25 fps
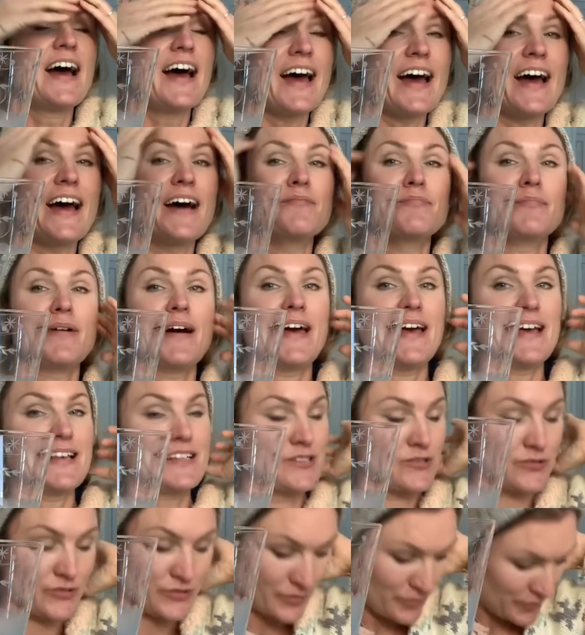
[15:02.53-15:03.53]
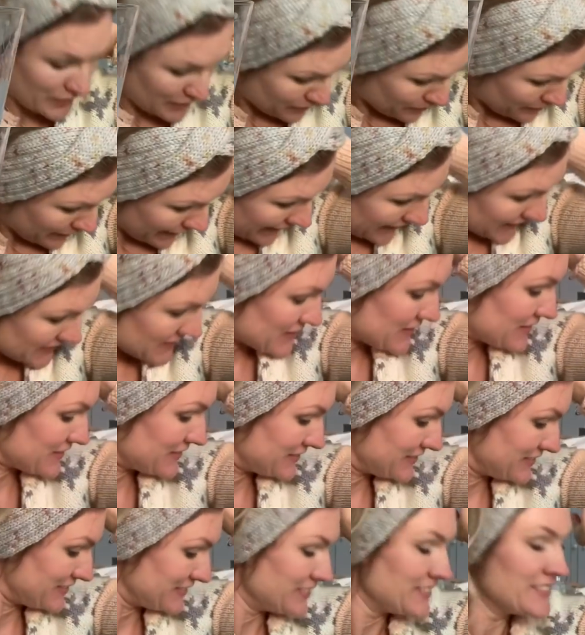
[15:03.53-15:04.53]
And my hair's gone a bit mad.
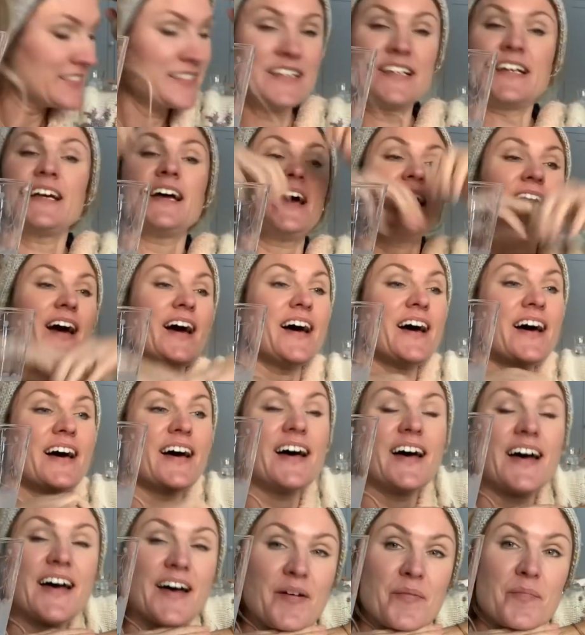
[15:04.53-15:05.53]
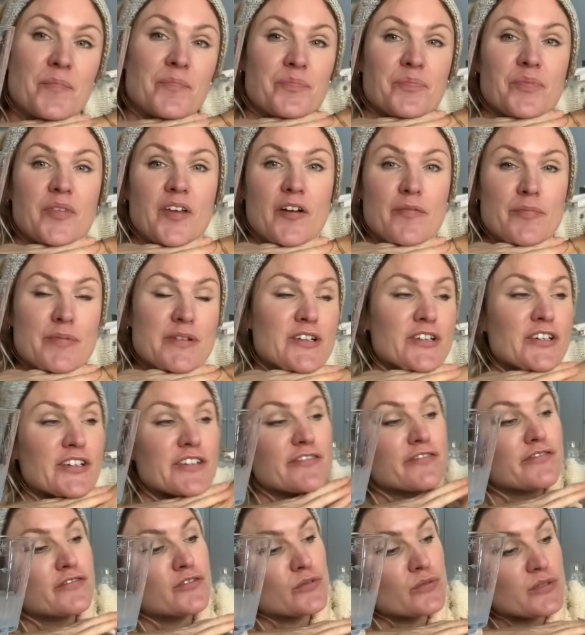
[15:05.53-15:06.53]
I've been
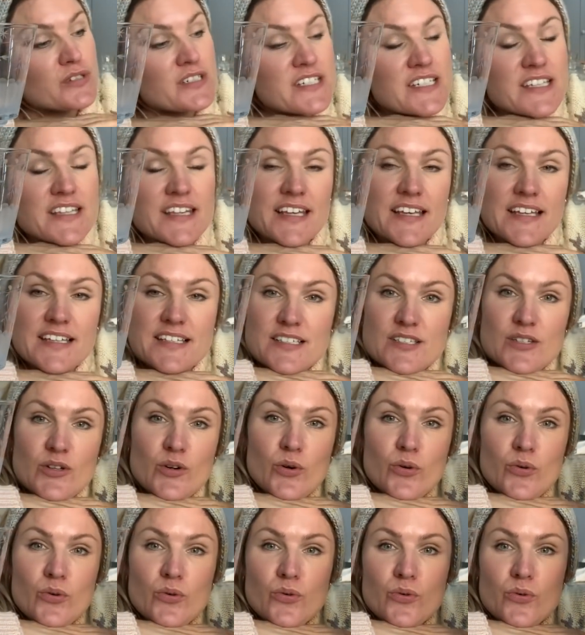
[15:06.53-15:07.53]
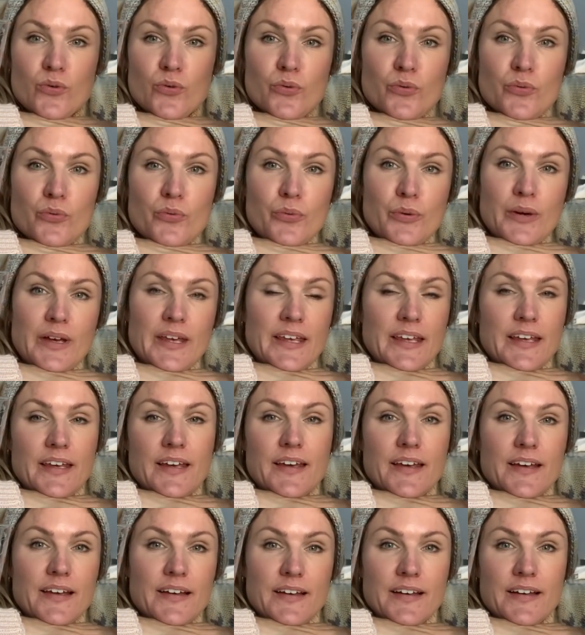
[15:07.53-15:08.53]
looking forward to this all
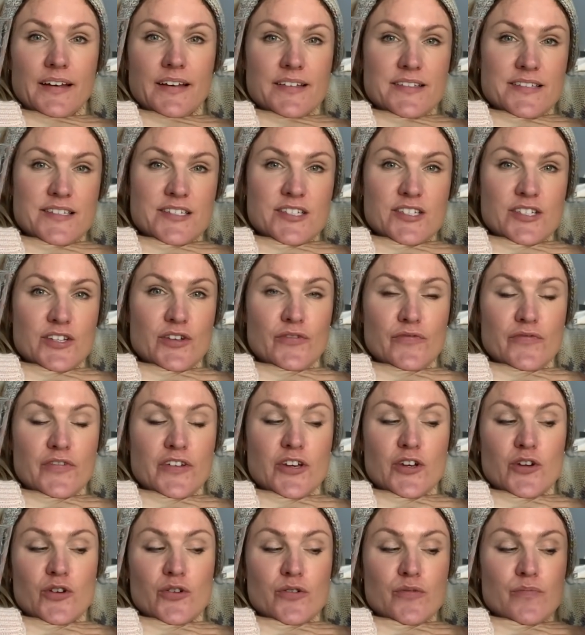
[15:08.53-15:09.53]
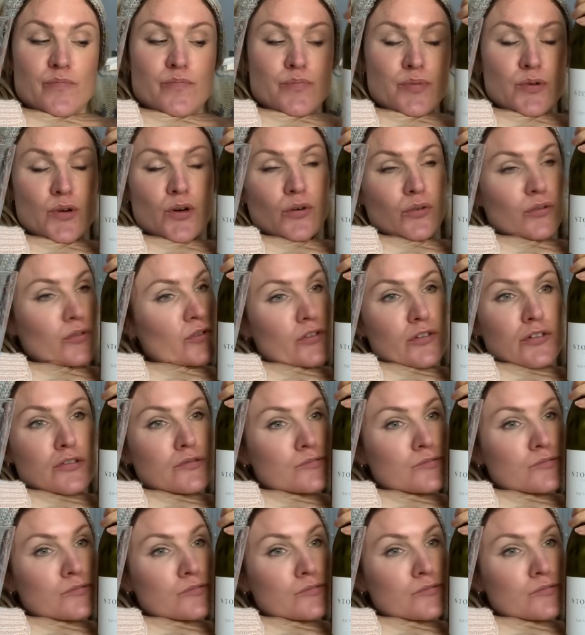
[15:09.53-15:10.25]
week. Sauvignon Blanc.